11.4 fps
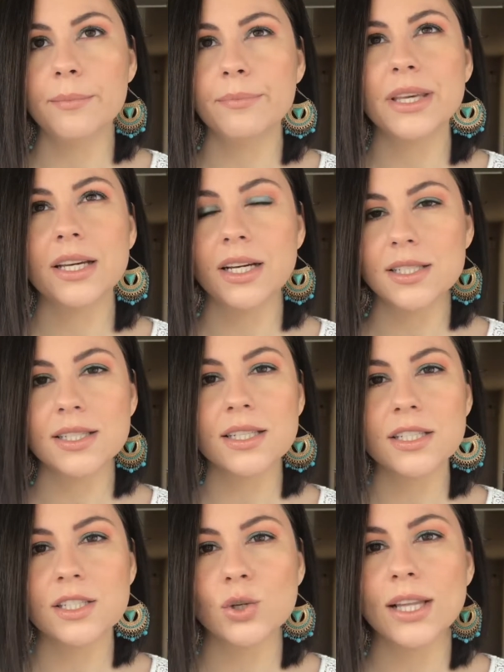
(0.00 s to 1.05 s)
because it
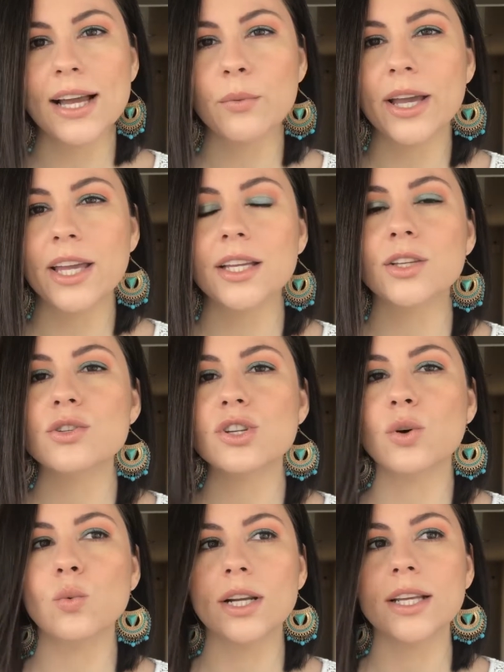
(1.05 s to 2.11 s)
is so lightweight, and you
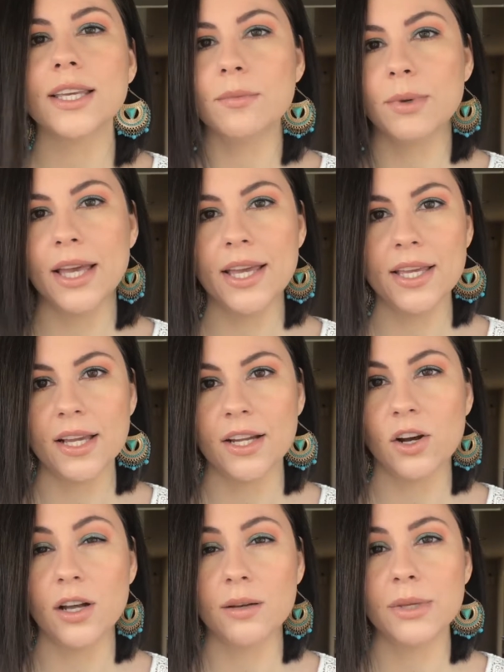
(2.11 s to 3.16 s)
don't want to keep caking it
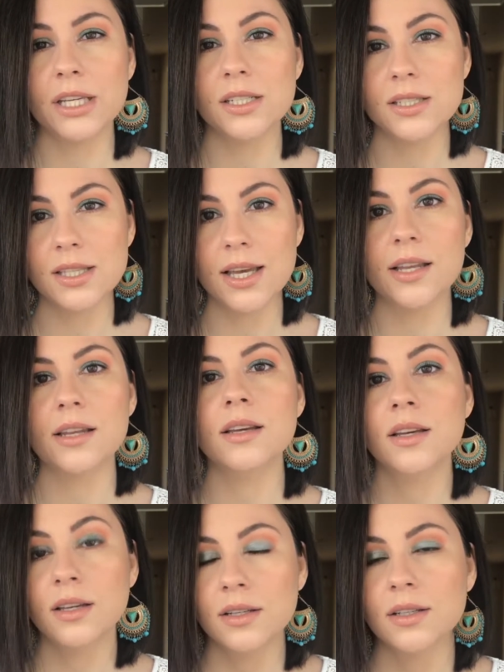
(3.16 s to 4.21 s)
on because then
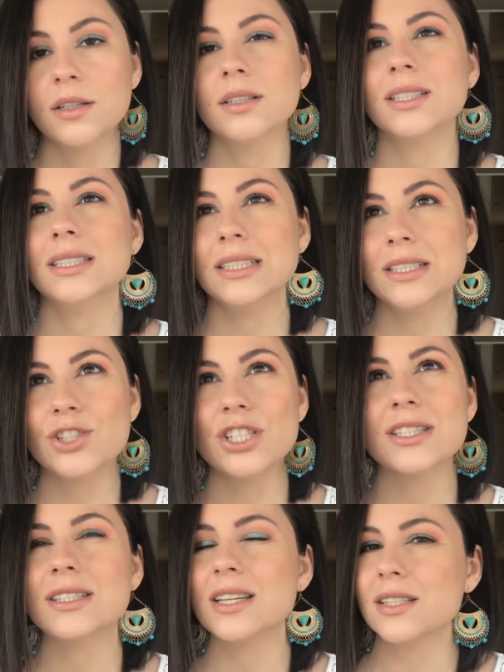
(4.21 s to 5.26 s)
it
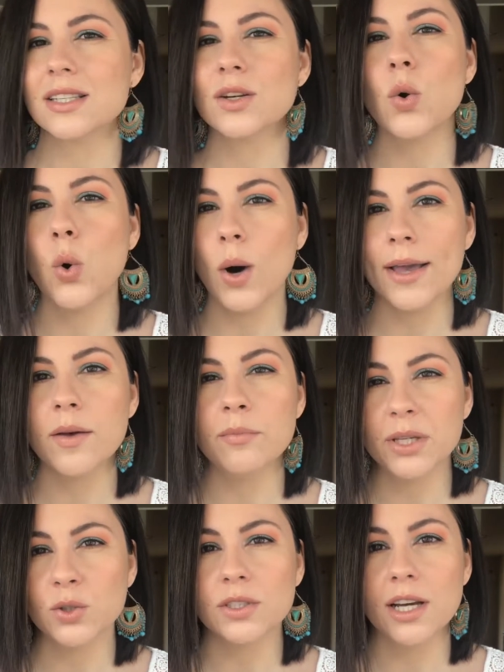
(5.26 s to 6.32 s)
just doesn't quite
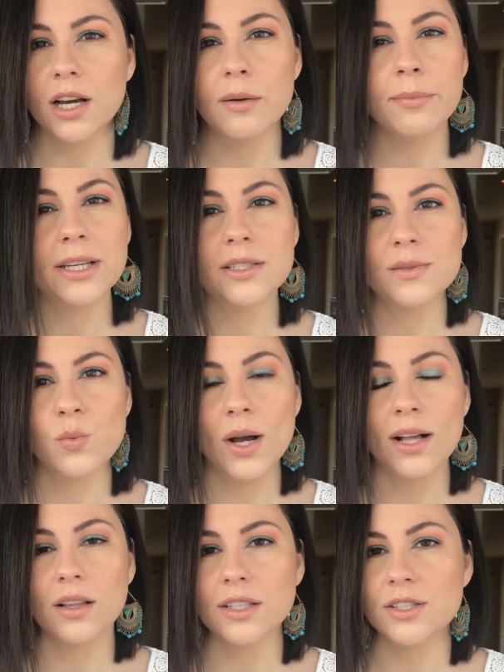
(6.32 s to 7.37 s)
build up as
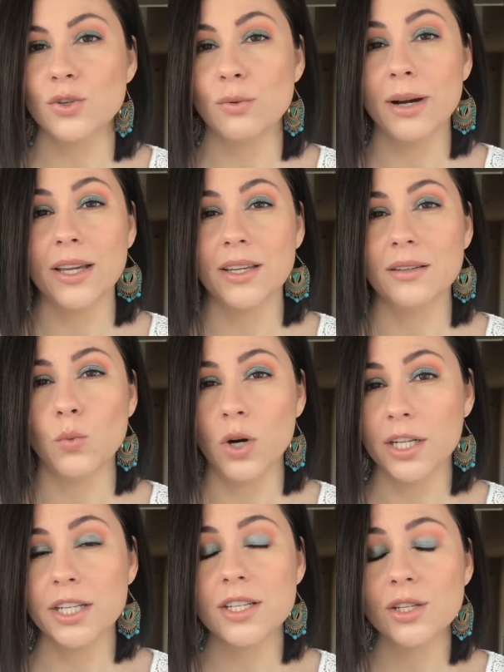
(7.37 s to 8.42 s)
well as you might
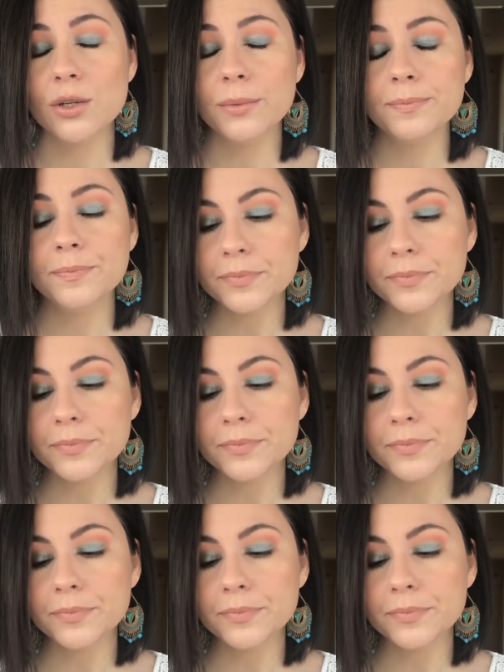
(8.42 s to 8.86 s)
want it to.